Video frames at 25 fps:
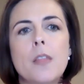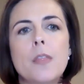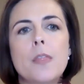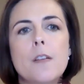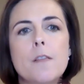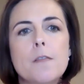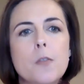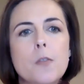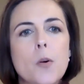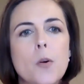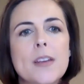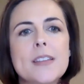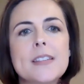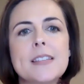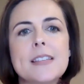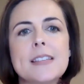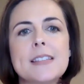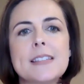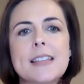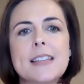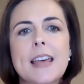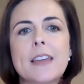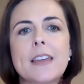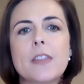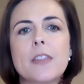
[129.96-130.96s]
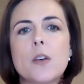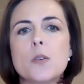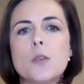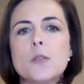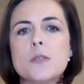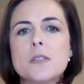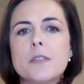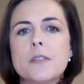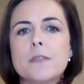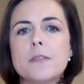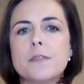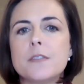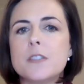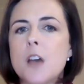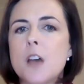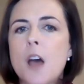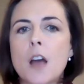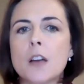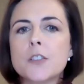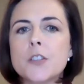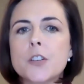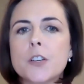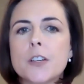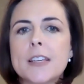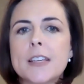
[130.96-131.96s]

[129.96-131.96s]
The voices like those of Dr.